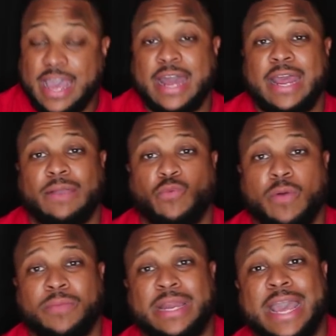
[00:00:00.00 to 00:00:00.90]
have that
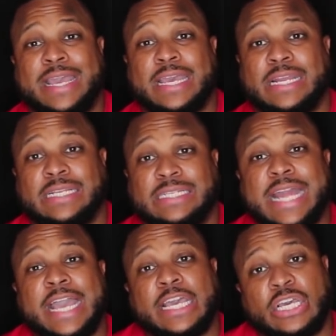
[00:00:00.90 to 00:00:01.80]
woman that can
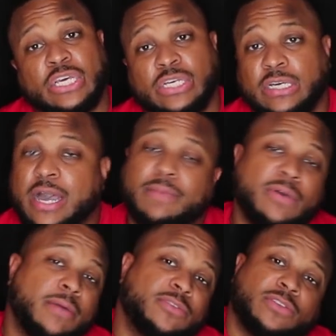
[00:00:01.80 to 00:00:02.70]
cook.
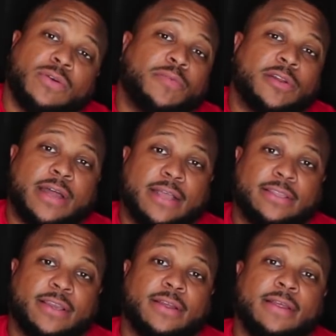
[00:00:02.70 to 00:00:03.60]
I'm just gonna put it out
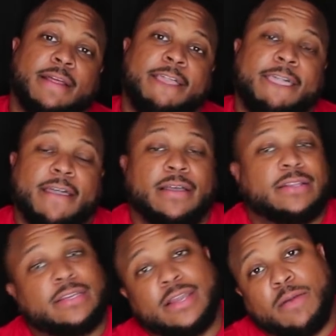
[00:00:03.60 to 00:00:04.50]
there.
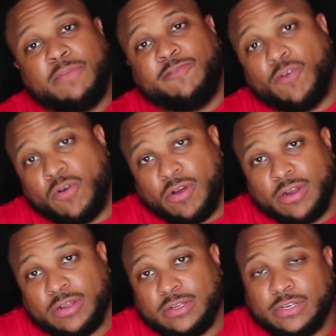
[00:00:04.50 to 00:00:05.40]
Number 4,
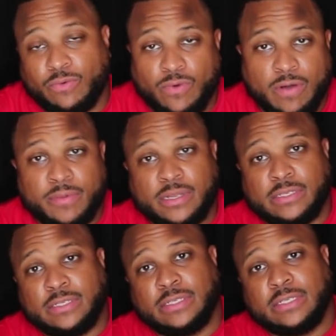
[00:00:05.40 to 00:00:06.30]
the
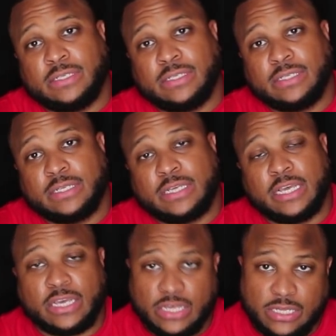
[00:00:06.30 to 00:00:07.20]
woman
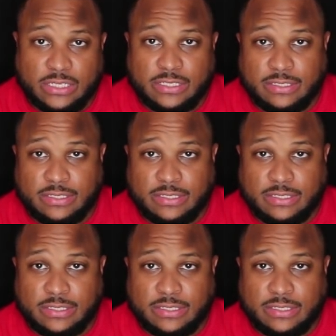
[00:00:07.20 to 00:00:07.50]
can cook.